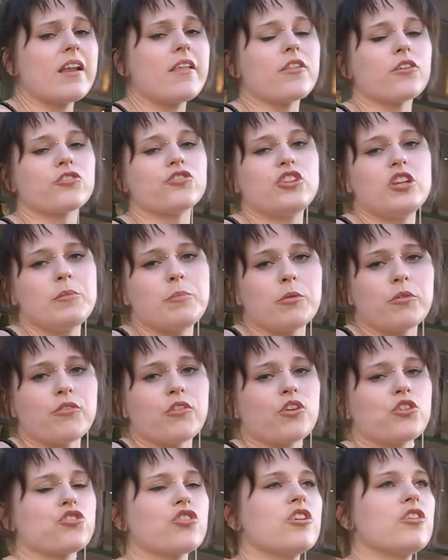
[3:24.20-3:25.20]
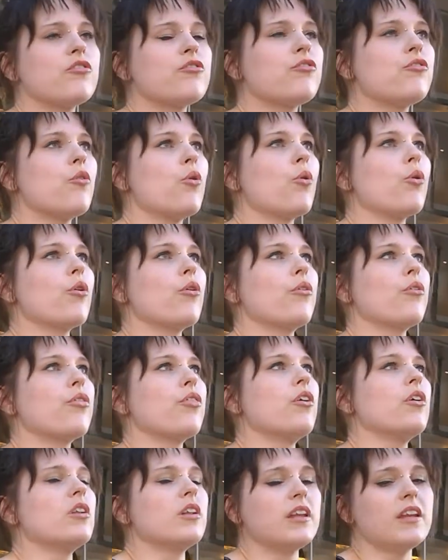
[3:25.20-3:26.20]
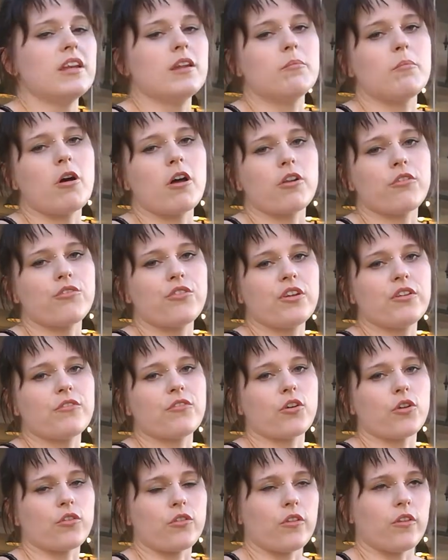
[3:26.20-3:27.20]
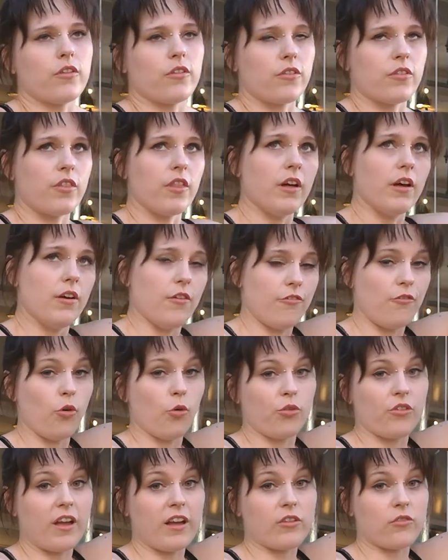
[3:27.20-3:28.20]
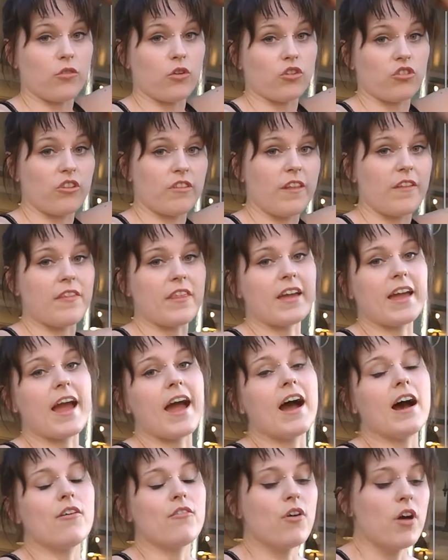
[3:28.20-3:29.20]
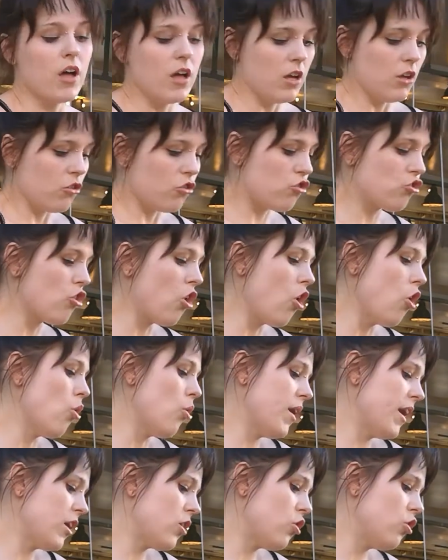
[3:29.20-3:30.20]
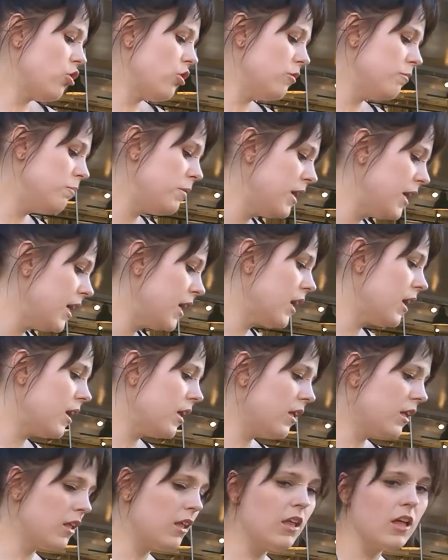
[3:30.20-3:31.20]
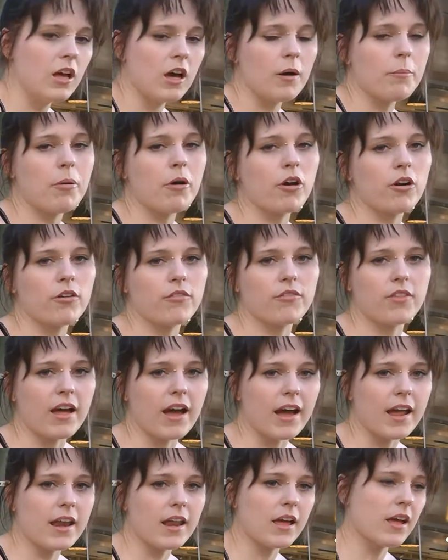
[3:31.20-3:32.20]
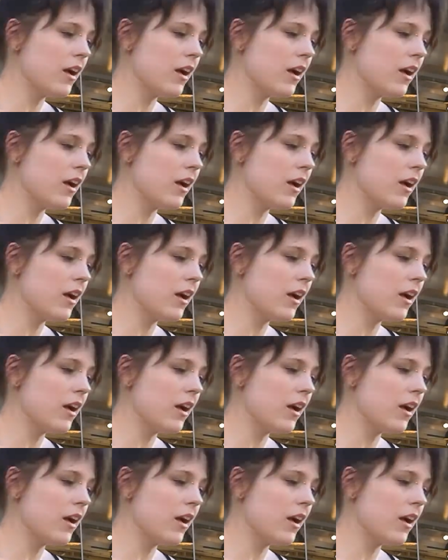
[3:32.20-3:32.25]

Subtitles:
of their cheaper version for the Linden monofin versus the full-size version that they have. So it could be a part of that.